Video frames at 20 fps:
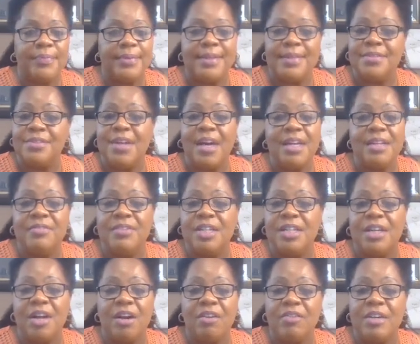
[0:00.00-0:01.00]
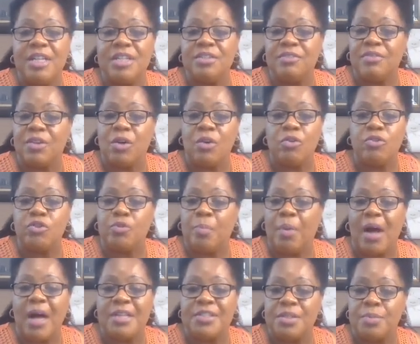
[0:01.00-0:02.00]
is not even in our range of codes
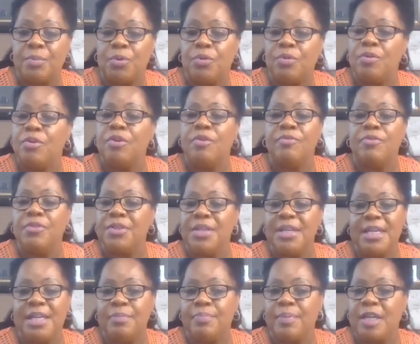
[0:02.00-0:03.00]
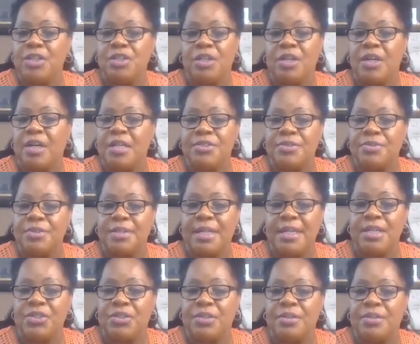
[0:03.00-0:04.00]
possible for the inpatient
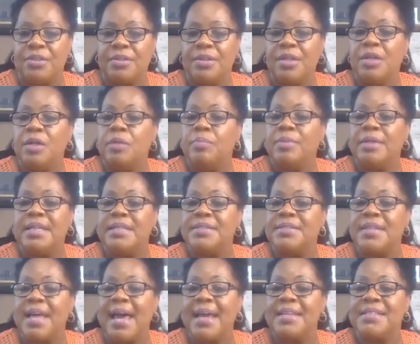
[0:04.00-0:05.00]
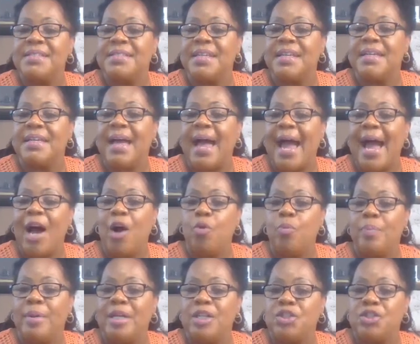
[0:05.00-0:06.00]
consultation because that is a
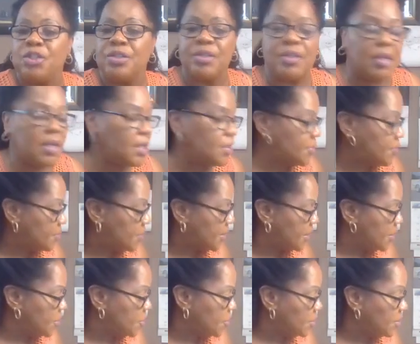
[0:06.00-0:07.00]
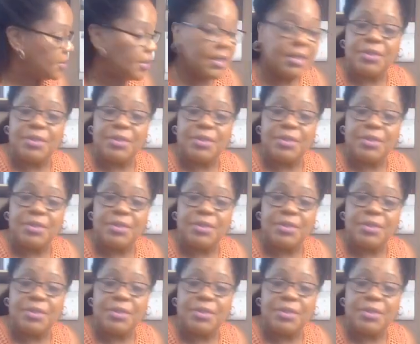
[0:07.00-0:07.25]
outpatient consultation.